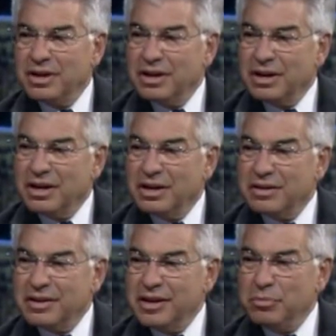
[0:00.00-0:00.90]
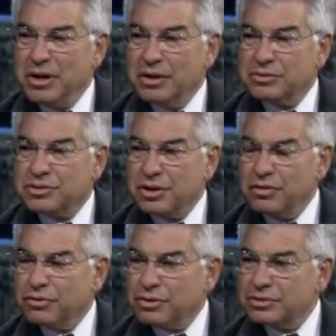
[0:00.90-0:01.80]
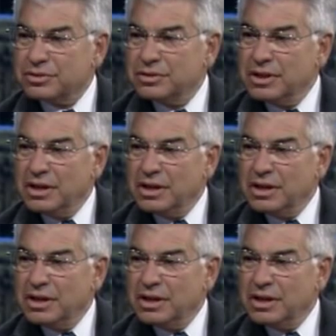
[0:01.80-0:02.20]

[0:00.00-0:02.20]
uh, email servers,